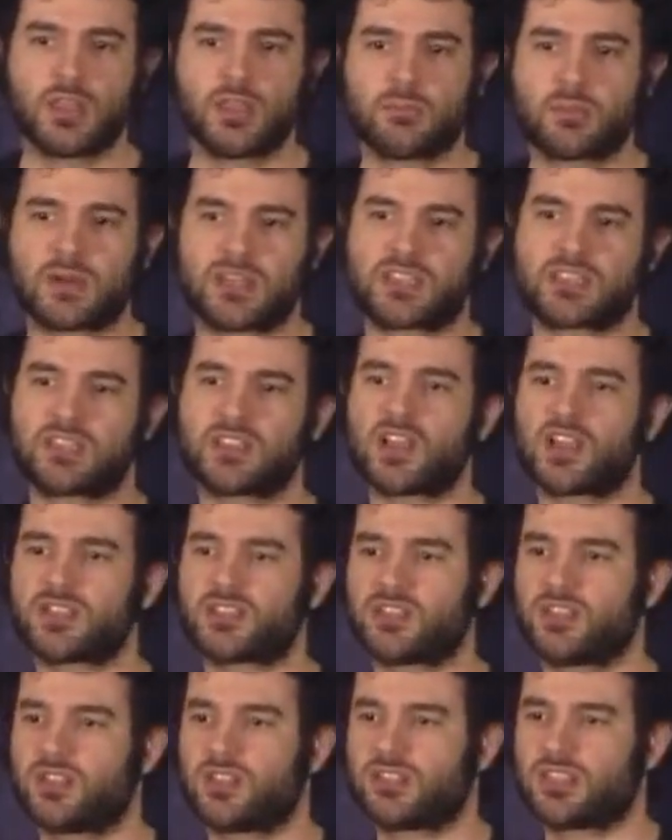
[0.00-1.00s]
but it did
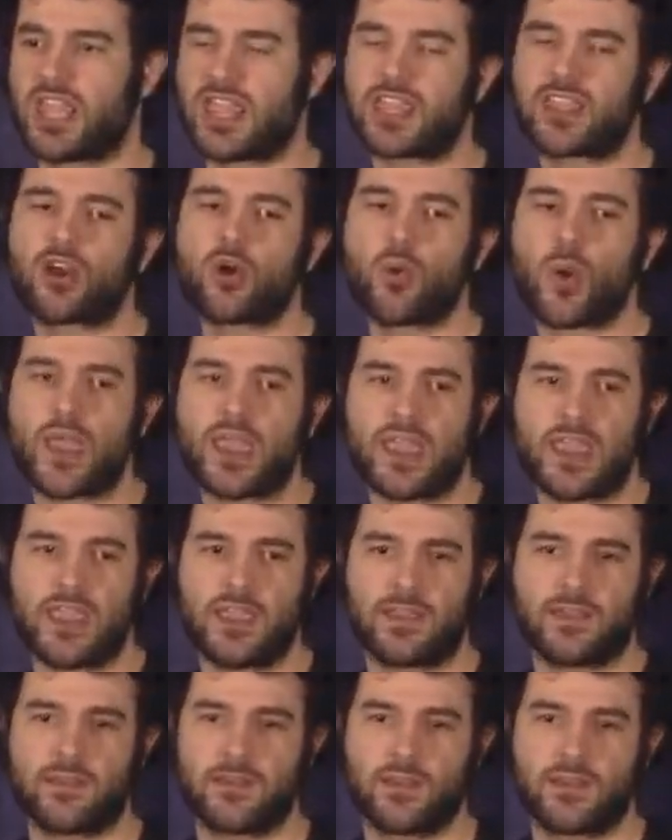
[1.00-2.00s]
not take
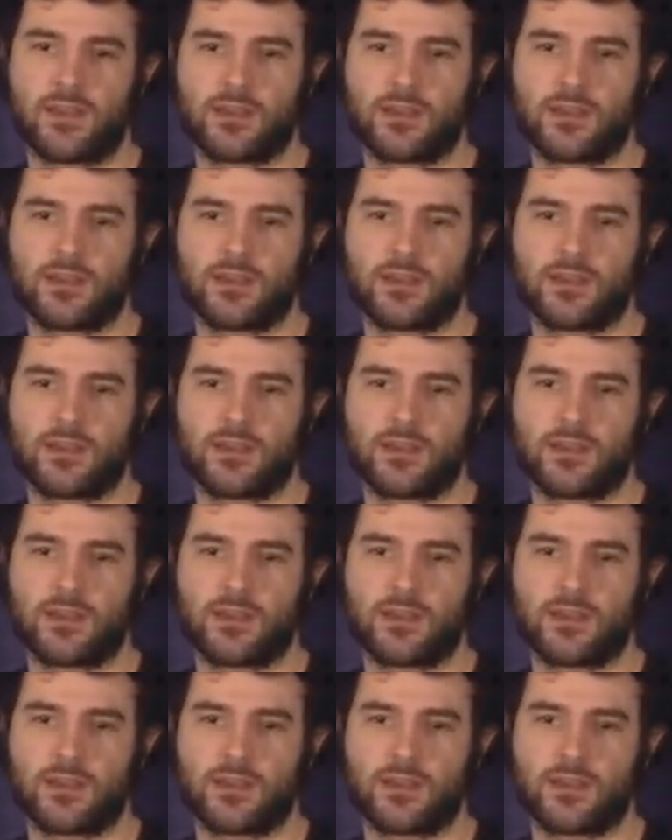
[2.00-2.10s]
away